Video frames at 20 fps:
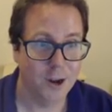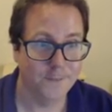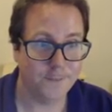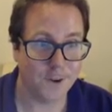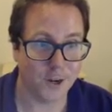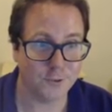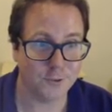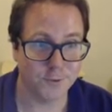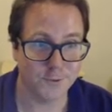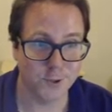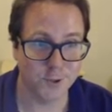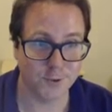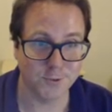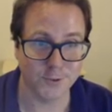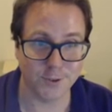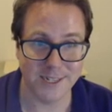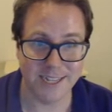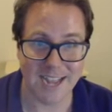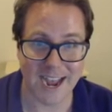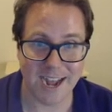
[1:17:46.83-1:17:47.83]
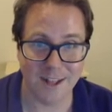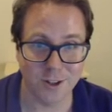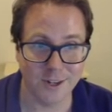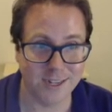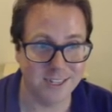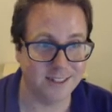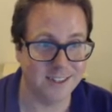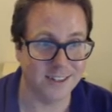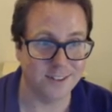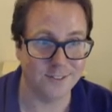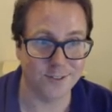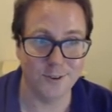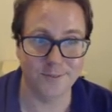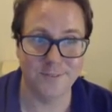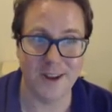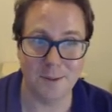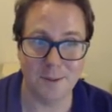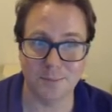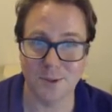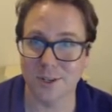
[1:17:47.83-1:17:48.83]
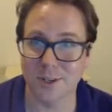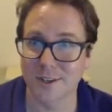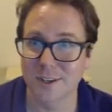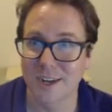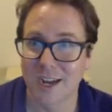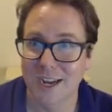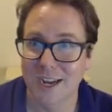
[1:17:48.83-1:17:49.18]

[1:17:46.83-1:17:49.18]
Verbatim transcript: fossil fuel free. Yeah, look at this, November